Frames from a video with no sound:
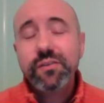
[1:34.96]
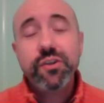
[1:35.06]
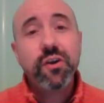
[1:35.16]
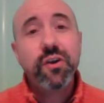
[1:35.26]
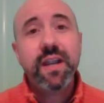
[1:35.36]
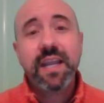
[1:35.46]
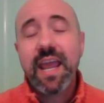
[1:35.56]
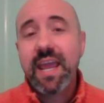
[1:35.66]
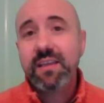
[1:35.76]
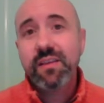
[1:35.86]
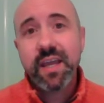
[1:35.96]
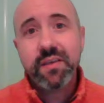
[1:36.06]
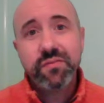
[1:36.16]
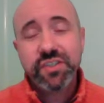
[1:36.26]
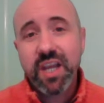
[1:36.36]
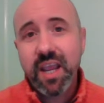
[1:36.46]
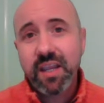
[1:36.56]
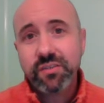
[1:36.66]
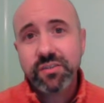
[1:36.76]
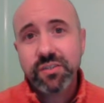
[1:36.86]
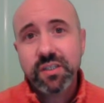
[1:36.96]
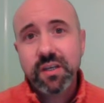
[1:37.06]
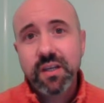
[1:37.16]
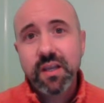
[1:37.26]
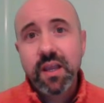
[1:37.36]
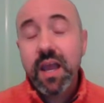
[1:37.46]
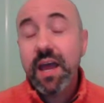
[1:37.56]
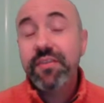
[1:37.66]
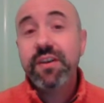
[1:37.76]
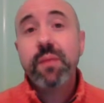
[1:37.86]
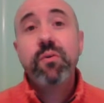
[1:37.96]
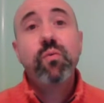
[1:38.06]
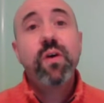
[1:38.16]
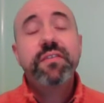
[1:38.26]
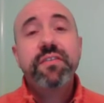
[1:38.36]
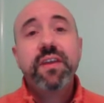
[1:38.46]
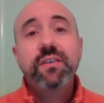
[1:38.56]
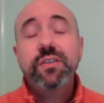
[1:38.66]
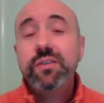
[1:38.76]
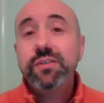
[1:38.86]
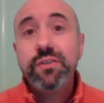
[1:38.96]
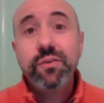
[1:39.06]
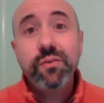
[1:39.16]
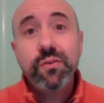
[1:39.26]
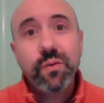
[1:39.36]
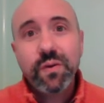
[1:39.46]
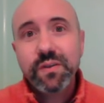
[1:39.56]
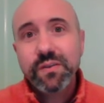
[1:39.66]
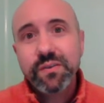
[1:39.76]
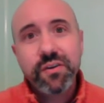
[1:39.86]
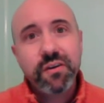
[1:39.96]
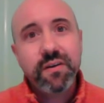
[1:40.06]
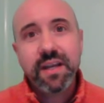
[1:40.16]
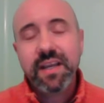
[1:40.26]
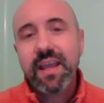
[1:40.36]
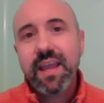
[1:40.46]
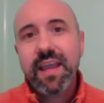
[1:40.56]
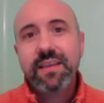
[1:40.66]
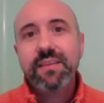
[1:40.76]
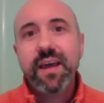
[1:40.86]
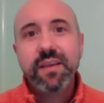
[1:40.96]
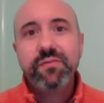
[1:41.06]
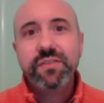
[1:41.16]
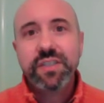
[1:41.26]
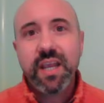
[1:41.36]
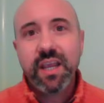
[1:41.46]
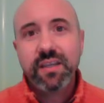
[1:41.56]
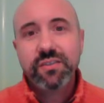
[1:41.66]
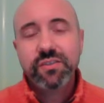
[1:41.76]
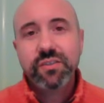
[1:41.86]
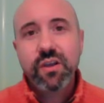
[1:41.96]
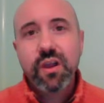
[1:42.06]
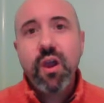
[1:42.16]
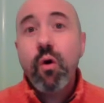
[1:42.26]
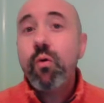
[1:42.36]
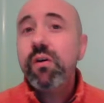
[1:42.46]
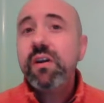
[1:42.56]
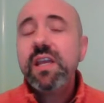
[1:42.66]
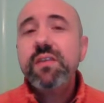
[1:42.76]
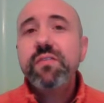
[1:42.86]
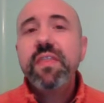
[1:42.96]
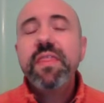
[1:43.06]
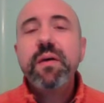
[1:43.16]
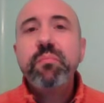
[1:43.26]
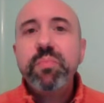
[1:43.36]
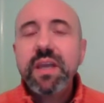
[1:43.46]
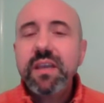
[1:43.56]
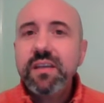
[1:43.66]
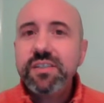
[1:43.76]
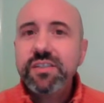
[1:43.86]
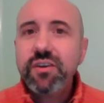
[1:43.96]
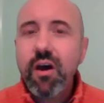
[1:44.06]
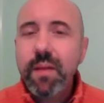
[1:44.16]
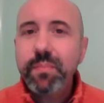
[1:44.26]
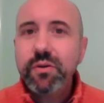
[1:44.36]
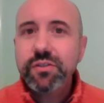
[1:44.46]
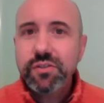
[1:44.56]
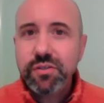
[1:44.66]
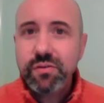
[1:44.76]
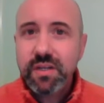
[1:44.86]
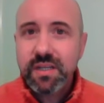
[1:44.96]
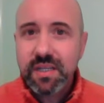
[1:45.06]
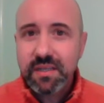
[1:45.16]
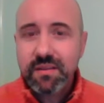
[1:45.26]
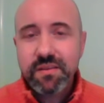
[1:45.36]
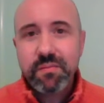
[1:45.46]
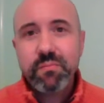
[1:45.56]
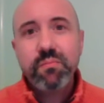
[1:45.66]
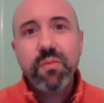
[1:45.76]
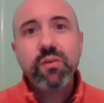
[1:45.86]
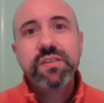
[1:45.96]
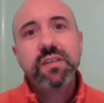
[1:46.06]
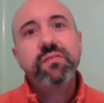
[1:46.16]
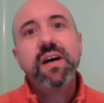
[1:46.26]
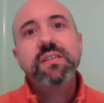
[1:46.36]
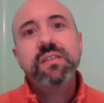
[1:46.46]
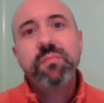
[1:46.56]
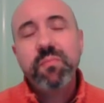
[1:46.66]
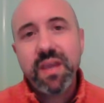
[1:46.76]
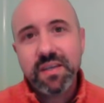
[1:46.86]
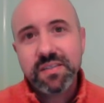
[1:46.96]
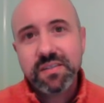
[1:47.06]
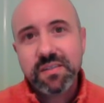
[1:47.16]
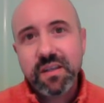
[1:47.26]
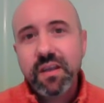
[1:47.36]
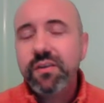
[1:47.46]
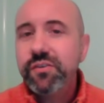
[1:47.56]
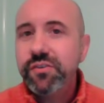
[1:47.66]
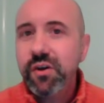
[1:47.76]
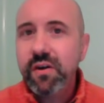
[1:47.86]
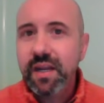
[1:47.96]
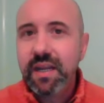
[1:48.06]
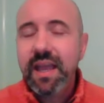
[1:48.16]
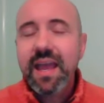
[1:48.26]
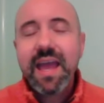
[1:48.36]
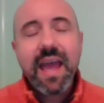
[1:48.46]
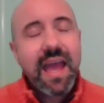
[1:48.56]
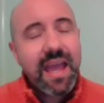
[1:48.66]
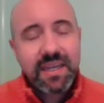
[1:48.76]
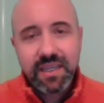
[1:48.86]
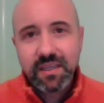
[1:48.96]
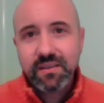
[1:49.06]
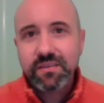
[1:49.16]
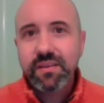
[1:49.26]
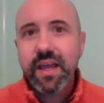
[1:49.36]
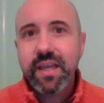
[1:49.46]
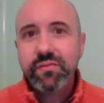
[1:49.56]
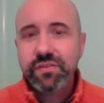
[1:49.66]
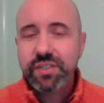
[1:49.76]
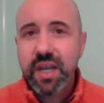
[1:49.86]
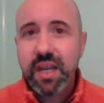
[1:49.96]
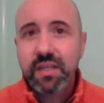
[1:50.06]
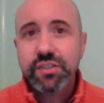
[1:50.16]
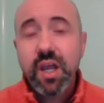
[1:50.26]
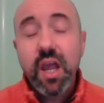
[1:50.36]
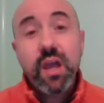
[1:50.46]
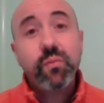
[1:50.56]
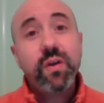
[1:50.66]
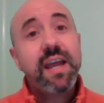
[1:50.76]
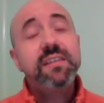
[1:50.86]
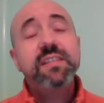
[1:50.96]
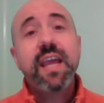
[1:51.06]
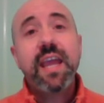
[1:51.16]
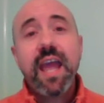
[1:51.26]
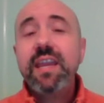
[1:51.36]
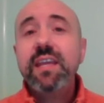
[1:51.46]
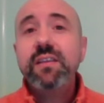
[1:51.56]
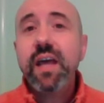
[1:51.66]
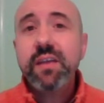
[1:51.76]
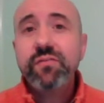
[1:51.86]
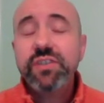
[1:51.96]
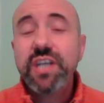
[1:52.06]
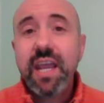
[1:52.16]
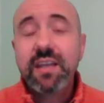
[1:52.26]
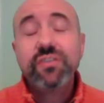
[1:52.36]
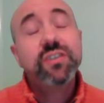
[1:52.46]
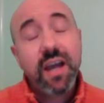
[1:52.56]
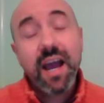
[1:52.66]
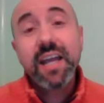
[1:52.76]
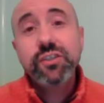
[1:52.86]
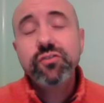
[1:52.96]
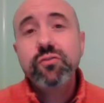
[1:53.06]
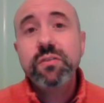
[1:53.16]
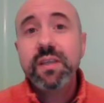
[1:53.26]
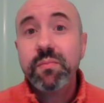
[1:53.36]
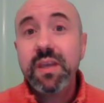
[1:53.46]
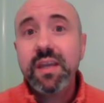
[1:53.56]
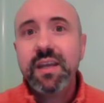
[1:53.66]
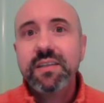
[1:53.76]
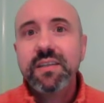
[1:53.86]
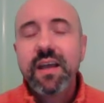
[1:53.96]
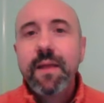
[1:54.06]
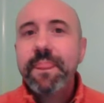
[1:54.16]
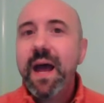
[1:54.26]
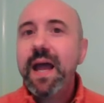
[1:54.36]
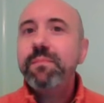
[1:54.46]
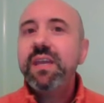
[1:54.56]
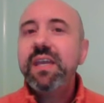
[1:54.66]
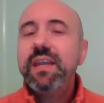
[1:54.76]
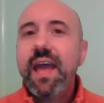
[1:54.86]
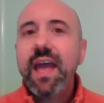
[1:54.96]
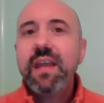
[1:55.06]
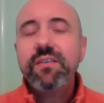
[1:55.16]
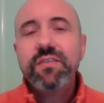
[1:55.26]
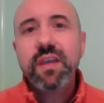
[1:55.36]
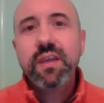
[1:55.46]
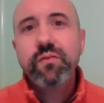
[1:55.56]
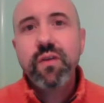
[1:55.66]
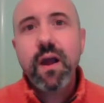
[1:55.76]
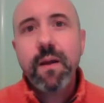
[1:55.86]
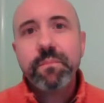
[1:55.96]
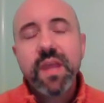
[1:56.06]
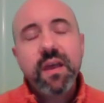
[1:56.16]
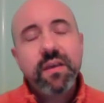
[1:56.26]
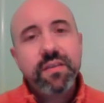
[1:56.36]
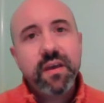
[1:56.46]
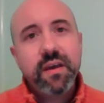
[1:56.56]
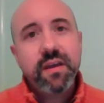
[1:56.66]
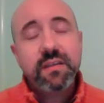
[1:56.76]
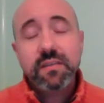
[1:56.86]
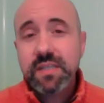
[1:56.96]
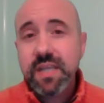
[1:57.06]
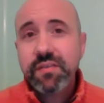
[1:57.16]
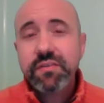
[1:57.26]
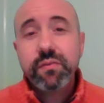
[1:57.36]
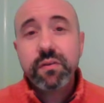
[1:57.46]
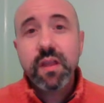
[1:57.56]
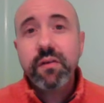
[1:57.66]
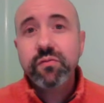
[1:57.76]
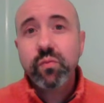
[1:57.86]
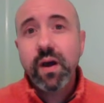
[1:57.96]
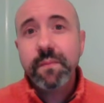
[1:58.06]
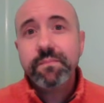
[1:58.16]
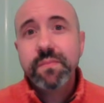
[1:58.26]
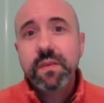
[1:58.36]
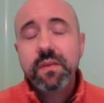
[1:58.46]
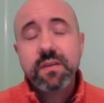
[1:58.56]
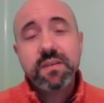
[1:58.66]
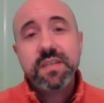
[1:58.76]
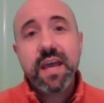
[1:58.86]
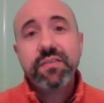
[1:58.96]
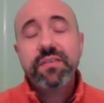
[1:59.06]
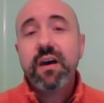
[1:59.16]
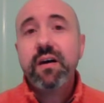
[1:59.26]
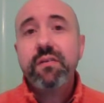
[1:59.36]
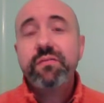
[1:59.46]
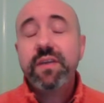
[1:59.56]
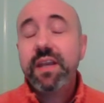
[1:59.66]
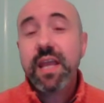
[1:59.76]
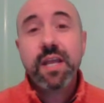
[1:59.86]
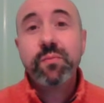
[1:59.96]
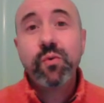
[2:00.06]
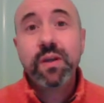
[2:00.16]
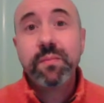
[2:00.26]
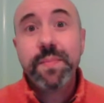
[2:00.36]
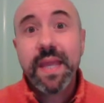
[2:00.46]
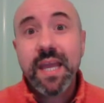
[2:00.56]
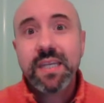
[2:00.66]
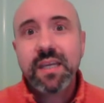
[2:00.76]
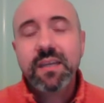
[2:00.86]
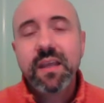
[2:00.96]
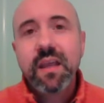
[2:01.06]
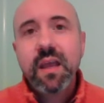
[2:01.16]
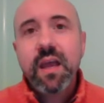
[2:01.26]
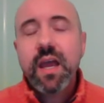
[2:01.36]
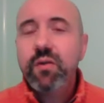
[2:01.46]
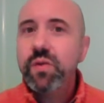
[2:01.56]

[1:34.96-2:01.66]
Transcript: during a life change, and the number one thing to do during a life change or even the biggest opportunity that most of us miss during any life change. And when I say any life change, I truly mean it. I mean anything from the death of a loved one, the death of an animal companion, a